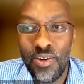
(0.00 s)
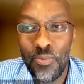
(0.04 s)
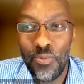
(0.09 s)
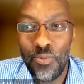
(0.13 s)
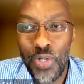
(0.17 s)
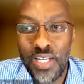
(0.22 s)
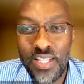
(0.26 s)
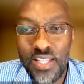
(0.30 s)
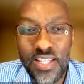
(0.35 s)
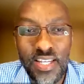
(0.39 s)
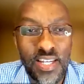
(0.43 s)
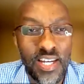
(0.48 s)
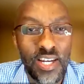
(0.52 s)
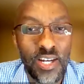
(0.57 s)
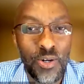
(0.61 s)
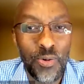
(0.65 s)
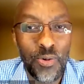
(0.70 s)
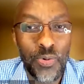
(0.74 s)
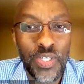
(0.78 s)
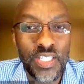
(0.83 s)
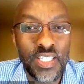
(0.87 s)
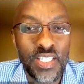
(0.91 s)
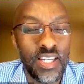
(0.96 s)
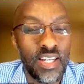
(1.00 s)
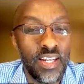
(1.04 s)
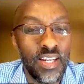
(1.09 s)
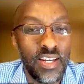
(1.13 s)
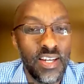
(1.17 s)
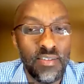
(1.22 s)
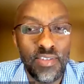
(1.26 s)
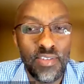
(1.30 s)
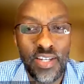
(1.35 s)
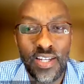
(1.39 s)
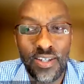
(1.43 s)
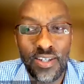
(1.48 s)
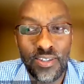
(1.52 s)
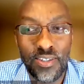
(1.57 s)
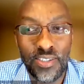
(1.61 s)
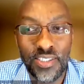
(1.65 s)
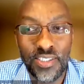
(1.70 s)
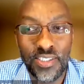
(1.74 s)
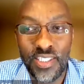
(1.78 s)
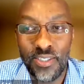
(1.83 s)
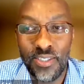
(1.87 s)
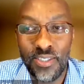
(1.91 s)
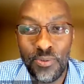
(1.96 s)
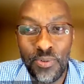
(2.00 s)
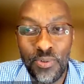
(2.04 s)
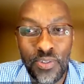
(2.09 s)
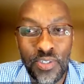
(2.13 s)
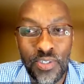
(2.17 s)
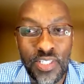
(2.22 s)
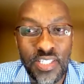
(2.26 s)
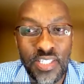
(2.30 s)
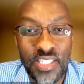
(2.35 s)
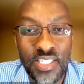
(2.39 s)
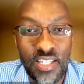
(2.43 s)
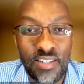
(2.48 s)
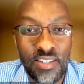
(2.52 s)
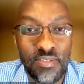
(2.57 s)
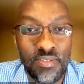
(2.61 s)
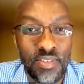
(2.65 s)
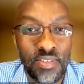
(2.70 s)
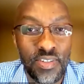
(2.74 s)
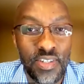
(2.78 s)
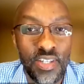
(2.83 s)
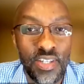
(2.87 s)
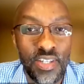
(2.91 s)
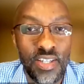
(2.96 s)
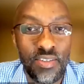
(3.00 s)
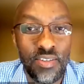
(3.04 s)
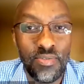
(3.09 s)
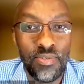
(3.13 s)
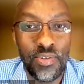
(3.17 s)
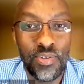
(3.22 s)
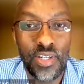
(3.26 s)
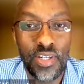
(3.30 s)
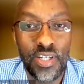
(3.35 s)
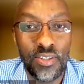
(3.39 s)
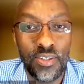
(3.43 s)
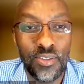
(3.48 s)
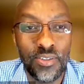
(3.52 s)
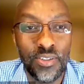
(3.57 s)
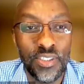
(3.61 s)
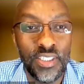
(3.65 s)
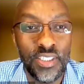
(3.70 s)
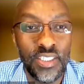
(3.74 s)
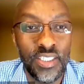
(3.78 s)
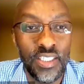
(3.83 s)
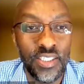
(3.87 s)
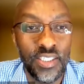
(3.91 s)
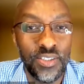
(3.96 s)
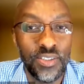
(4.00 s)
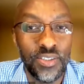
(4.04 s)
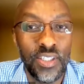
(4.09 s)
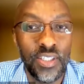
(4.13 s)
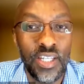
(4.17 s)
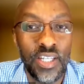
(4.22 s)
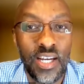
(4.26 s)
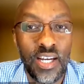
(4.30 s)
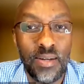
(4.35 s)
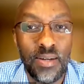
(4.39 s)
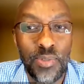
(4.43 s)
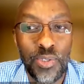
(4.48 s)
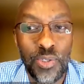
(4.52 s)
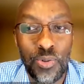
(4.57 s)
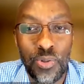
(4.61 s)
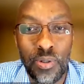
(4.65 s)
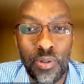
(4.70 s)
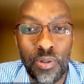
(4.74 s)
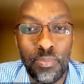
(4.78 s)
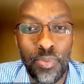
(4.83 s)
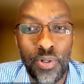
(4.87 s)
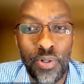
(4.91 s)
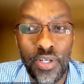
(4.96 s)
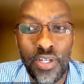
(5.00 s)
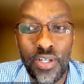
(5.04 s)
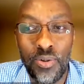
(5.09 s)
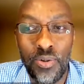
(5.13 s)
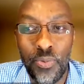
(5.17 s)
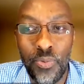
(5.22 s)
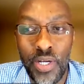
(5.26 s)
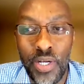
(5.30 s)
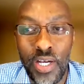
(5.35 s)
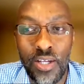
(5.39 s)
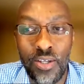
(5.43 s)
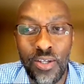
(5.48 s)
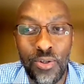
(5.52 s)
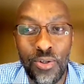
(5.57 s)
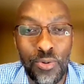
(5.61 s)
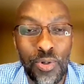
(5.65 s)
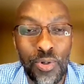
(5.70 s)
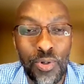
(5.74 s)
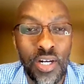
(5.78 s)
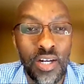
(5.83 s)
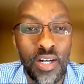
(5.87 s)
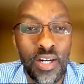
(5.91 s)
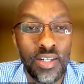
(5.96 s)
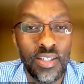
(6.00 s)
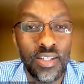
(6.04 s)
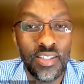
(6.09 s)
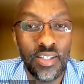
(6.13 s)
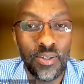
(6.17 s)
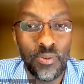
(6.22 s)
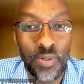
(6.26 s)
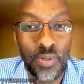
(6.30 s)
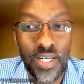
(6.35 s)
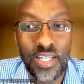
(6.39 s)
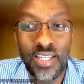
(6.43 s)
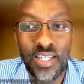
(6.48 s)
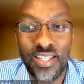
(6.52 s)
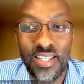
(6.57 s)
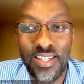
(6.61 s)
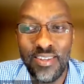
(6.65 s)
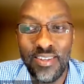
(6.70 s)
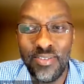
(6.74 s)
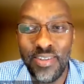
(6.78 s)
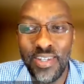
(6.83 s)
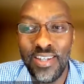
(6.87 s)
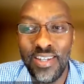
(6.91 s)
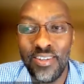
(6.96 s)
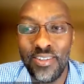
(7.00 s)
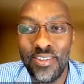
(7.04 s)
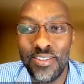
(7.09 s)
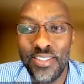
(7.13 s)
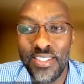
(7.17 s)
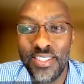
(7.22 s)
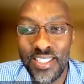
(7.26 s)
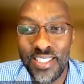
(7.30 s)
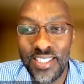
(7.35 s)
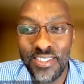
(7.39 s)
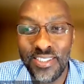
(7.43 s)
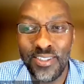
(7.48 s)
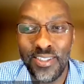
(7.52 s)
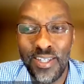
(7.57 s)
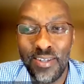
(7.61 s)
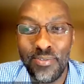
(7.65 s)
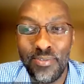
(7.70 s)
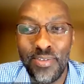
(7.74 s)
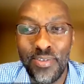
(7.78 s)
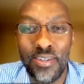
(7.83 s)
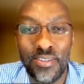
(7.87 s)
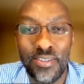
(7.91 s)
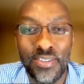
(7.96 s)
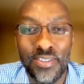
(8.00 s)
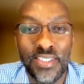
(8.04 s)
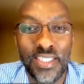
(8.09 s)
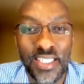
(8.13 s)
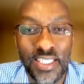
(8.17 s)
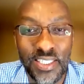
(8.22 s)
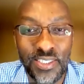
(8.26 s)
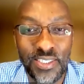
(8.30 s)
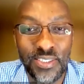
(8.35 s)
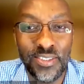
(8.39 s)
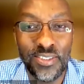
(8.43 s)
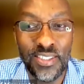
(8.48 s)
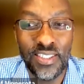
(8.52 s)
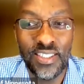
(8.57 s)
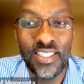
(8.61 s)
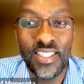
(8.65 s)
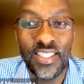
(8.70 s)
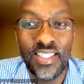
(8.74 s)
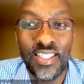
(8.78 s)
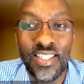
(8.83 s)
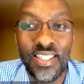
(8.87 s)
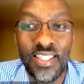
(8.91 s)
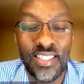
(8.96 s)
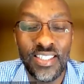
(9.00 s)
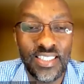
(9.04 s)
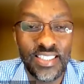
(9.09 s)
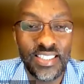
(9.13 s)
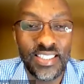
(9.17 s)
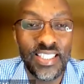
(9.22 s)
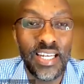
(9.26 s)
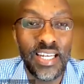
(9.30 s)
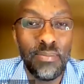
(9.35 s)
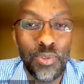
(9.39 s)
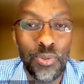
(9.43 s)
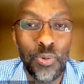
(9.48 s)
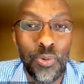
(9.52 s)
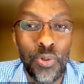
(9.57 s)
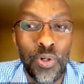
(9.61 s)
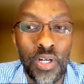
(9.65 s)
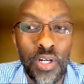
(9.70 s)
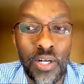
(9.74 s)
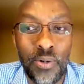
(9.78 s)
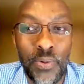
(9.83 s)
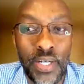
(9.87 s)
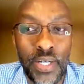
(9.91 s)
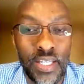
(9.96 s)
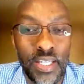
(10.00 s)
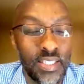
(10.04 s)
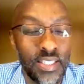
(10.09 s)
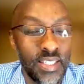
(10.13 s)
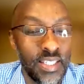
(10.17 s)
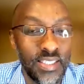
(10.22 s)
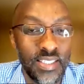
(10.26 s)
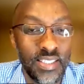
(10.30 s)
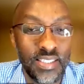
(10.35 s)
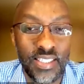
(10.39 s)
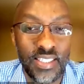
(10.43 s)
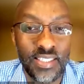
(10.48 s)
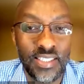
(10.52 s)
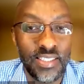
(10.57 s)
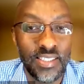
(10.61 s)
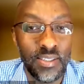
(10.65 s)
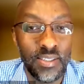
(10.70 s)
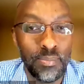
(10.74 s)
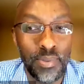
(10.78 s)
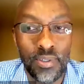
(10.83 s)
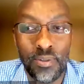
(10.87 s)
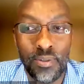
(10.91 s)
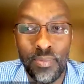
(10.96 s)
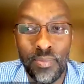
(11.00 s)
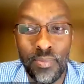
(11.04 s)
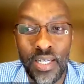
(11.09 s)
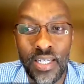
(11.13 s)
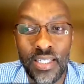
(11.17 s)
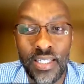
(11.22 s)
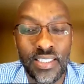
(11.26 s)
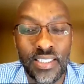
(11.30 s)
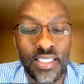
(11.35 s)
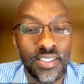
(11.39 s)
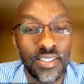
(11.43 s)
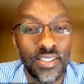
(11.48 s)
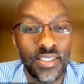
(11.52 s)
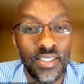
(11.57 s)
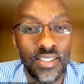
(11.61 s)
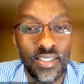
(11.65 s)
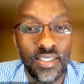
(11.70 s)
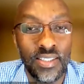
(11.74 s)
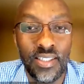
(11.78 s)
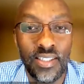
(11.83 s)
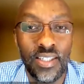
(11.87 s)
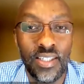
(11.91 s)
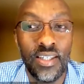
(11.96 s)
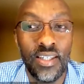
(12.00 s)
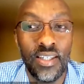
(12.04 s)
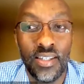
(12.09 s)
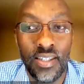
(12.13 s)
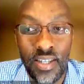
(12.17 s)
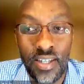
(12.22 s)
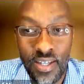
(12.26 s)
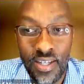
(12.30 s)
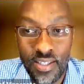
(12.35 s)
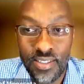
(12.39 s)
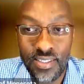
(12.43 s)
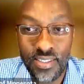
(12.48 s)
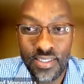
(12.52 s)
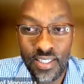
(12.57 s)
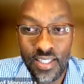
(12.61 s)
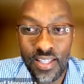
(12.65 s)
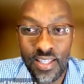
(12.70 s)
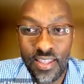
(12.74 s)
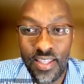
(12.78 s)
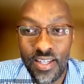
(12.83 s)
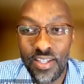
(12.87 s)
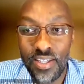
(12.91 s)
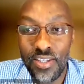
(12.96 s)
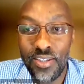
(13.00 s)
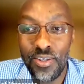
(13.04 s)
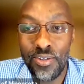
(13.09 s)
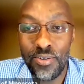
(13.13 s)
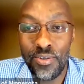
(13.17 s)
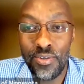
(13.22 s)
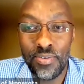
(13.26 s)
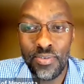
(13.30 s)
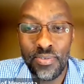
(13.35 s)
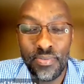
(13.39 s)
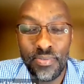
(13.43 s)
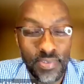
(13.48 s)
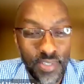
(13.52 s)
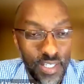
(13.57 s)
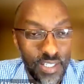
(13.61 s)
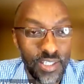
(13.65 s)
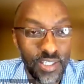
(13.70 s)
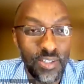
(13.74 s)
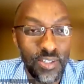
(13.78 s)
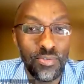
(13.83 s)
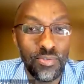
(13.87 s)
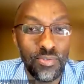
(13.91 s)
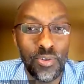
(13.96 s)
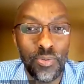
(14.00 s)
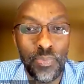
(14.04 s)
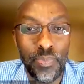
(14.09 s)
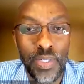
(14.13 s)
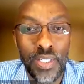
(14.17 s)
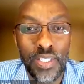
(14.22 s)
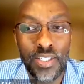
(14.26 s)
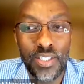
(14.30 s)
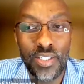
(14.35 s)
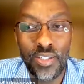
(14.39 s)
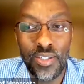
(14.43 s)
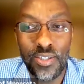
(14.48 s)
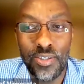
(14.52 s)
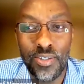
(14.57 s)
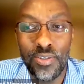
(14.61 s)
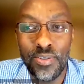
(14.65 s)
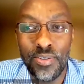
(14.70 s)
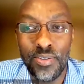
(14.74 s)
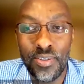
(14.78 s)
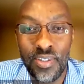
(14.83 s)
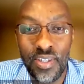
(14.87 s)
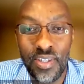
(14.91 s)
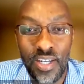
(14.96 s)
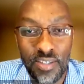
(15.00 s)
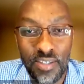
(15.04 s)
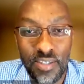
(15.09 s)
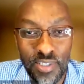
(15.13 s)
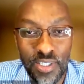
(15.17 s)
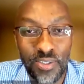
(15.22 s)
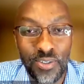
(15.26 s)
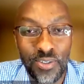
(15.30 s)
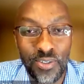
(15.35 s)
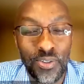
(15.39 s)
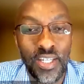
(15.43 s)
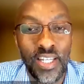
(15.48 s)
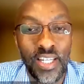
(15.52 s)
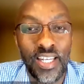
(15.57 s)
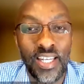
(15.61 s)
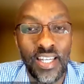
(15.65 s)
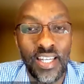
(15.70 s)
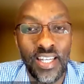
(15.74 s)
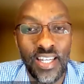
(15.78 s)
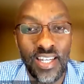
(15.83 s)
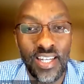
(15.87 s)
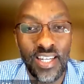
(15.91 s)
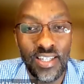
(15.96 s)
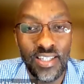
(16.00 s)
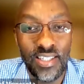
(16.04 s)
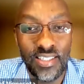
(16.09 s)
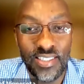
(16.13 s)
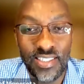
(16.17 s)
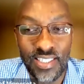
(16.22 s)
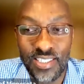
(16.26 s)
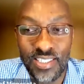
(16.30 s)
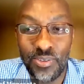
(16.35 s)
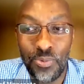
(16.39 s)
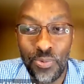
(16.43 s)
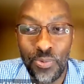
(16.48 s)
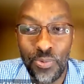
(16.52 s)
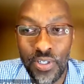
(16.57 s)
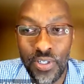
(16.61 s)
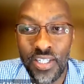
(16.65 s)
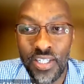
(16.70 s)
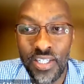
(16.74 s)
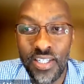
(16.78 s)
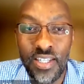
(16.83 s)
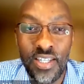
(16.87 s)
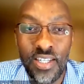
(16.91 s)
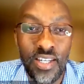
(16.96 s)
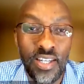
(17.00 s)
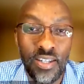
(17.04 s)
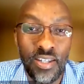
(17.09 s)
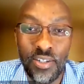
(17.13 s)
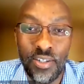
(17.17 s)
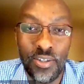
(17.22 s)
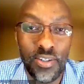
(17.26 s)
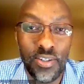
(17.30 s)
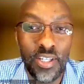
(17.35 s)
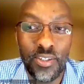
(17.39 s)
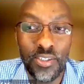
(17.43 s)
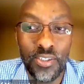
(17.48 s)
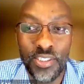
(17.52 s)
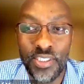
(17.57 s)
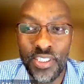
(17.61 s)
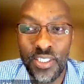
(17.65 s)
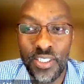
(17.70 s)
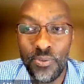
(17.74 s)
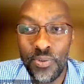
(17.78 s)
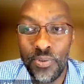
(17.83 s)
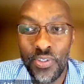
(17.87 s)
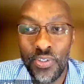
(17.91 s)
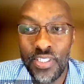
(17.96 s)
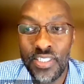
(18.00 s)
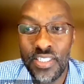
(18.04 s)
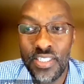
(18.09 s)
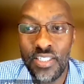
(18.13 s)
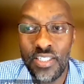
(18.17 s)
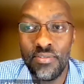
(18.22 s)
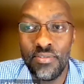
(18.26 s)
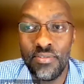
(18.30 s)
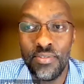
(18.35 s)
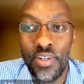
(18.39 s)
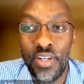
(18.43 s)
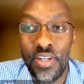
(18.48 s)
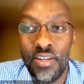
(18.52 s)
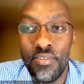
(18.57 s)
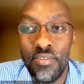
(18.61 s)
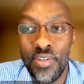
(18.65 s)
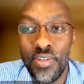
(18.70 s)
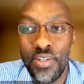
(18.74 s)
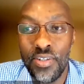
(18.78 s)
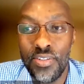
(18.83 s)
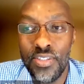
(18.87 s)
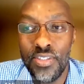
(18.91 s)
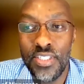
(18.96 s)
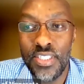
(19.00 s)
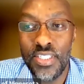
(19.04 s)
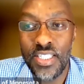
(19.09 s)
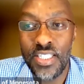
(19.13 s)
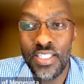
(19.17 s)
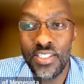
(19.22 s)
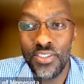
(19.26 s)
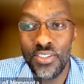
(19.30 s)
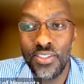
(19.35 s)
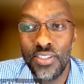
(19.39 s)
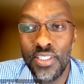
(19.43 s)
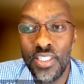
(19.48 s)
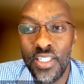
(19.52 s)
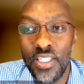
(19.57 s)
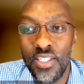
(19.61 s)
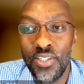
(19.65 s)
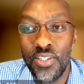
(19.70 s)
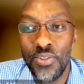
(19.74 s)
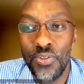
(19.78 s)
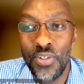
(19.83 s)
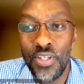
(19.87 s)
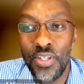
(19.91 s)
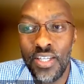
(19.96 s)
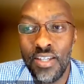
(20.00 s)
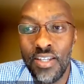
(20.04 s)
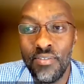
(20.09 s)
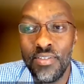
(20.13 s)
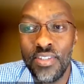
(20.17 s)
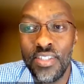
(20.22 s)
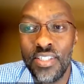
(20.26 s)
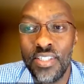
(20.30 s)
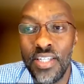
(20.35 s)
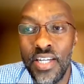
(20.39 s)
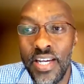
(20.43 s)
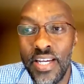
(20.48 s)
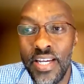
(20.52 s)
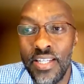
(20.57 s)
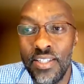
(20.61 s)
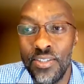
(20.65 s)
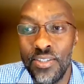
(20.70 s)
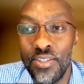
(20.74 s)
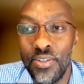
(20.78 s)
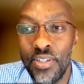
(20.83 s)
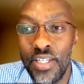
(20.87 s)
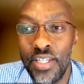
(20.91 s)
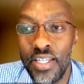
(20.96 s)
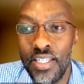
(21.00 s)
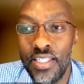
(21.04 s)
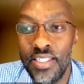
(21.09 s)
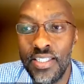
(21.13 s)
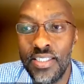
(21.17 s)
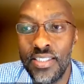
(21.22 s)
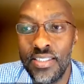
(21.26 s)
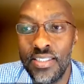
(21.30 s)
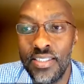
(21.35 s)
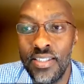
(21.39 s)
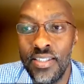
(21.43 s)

one thing I always say, never negotiate with yourself if your negotiation comes to a point where you are the one giving concession after concession, it's time to walk away. That's just the bottom line. Just say thank you. Thank you for meeting you. Have a good day and just walk. Don't negotiate with yourself. For every concession that you give, try to get,